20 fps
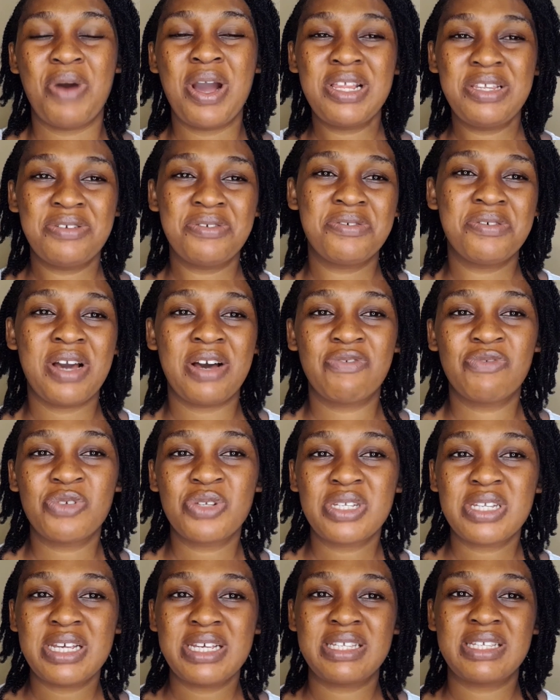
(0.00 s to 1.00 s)
did you have to
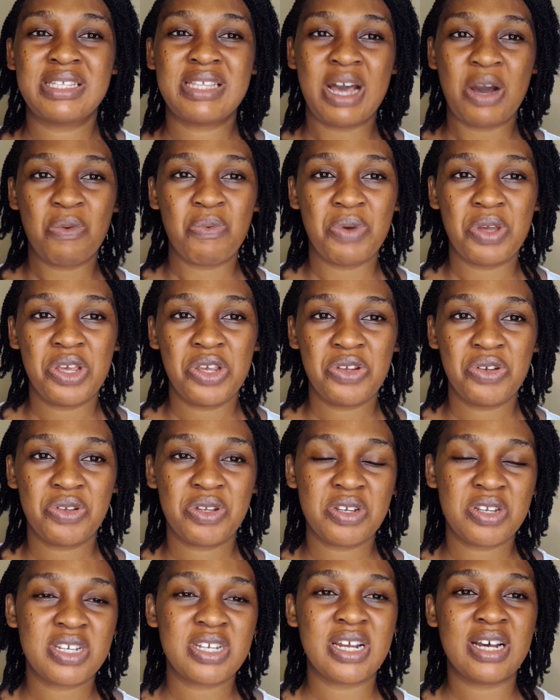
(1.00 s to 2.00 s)
say it that way?
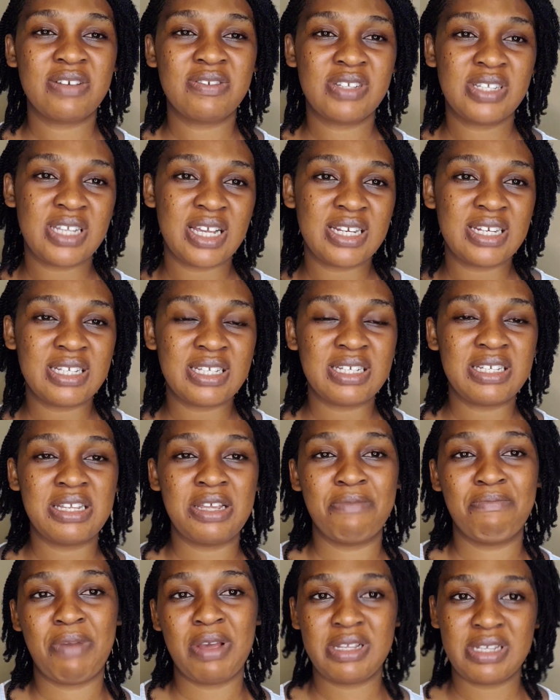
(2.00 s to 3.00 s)
You should have said it in a
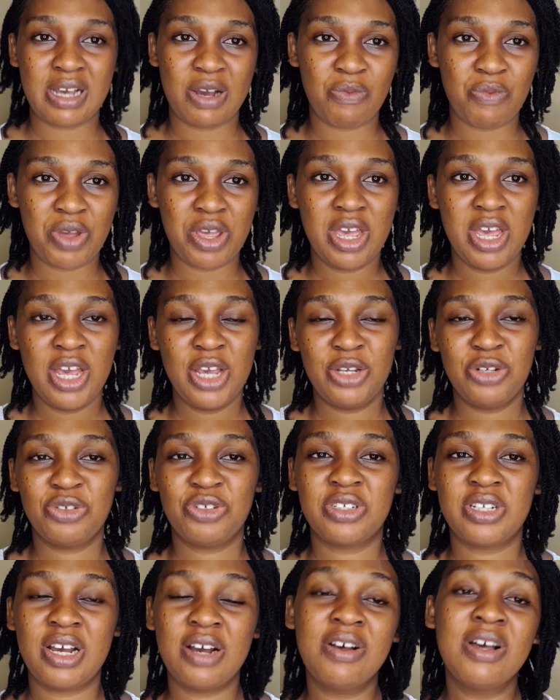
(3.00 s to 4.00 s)
better way. You
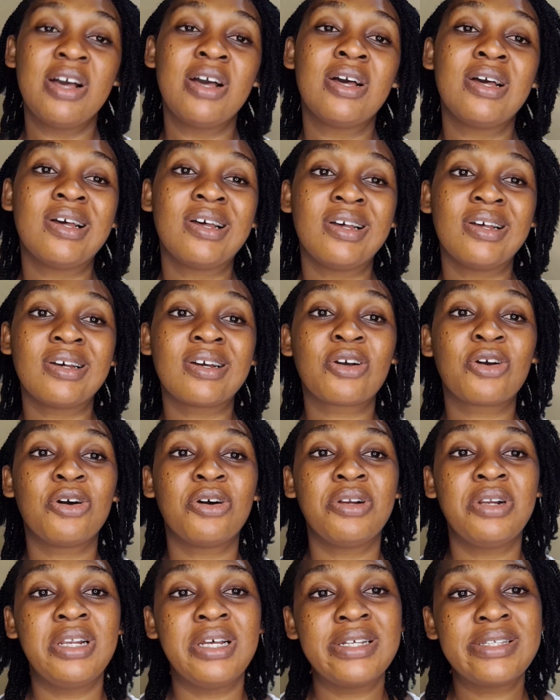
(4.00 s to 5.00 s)
should have
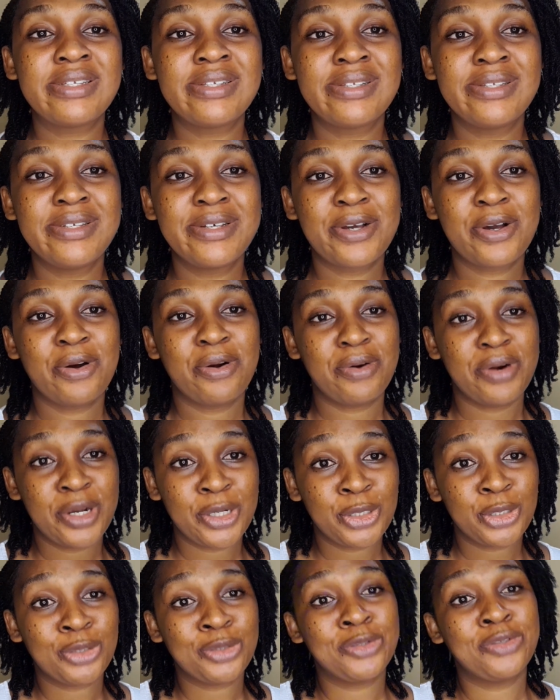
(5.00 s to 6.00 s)
collect the
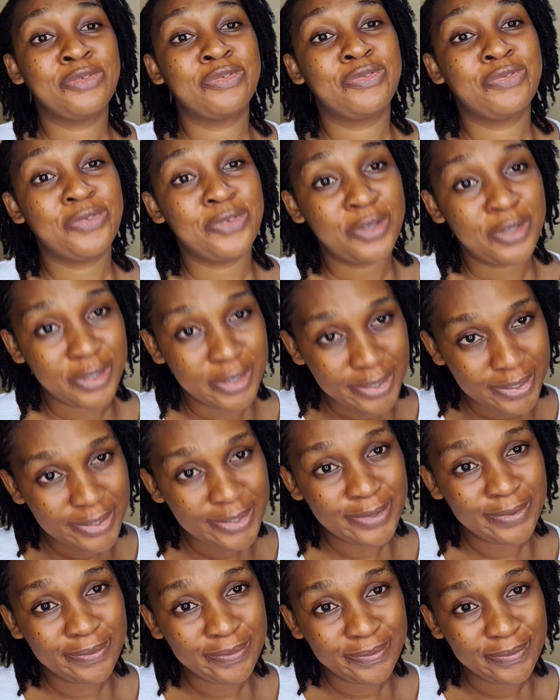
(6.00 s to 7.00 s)
correction first.
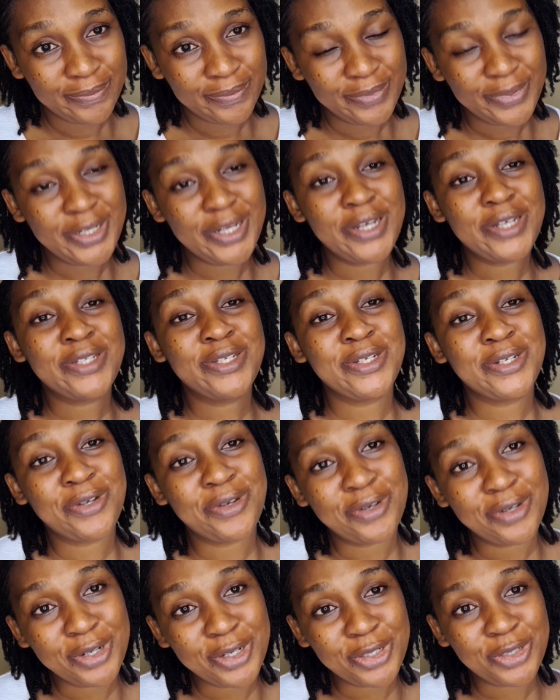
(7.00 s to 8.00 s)
Take the
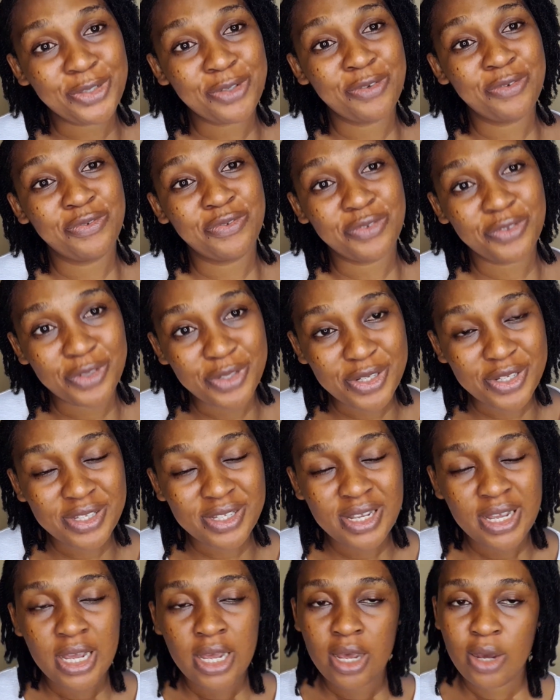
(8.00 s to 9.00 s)
correction first.
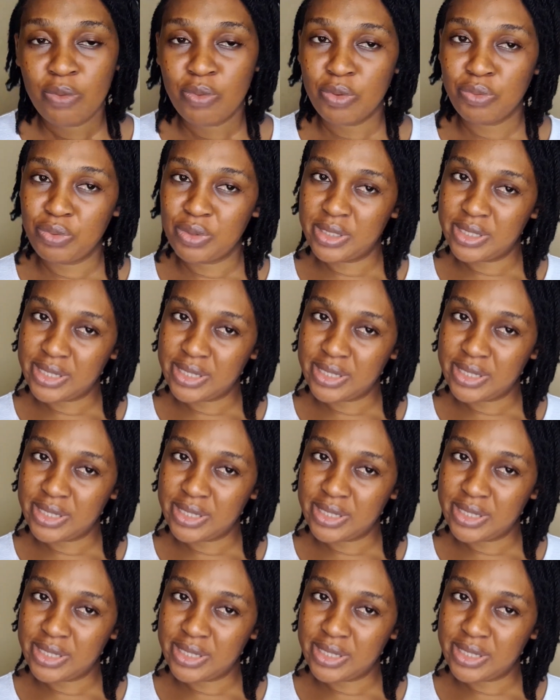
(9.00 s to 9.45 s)
We will